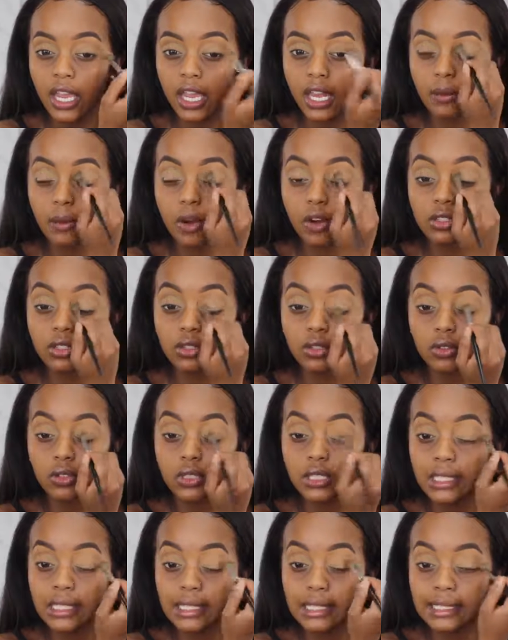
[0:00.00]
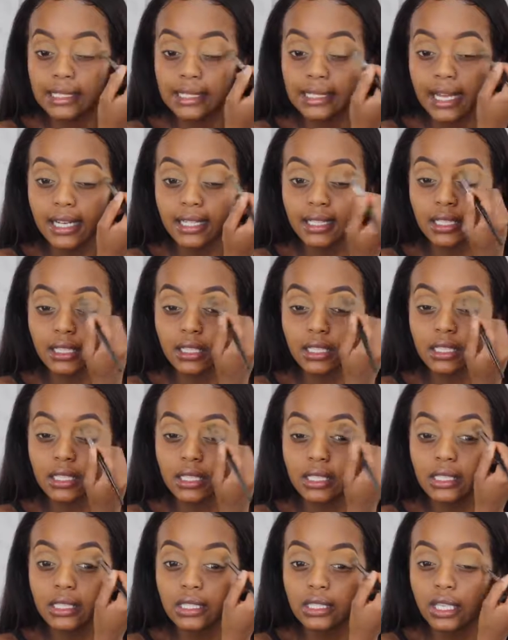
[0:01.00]
And I'm also going to set this
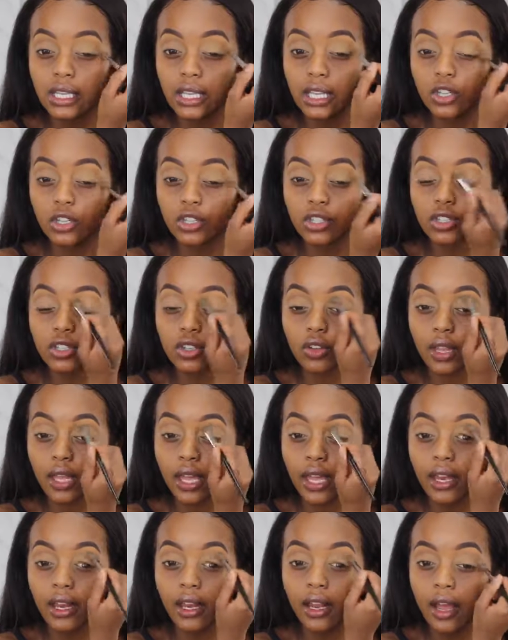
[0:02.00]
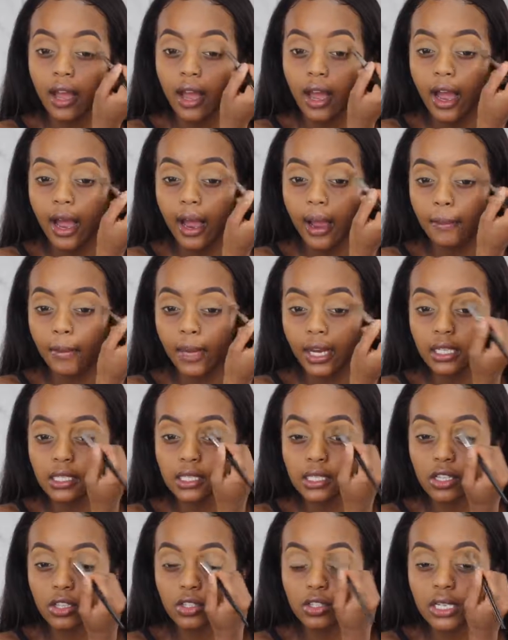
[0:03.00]
concealer so then my
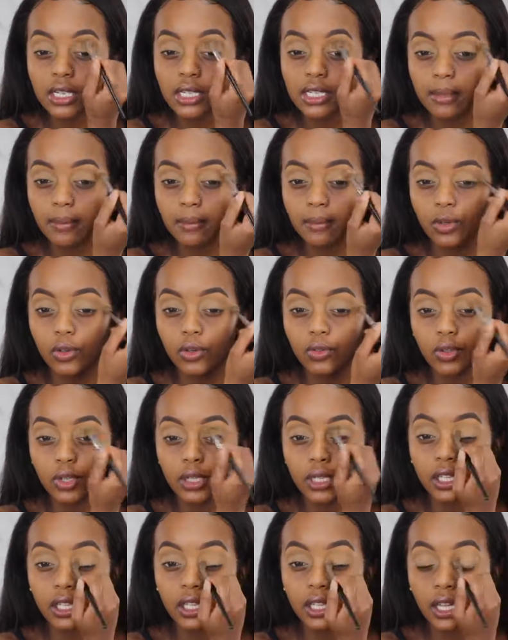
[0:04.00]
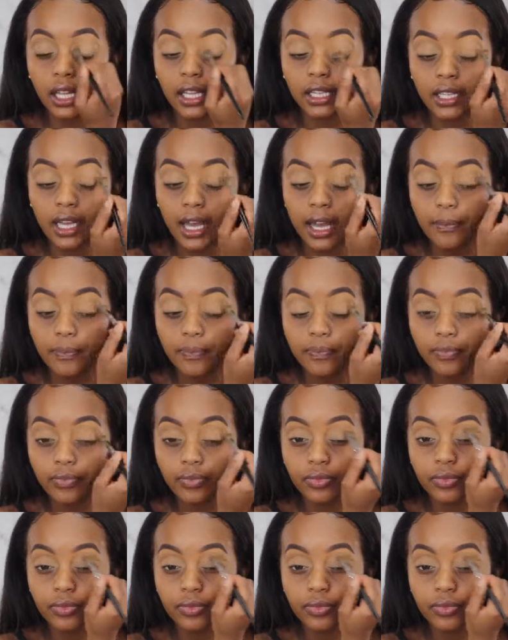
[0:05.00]
concealer doesn't move or anything like that.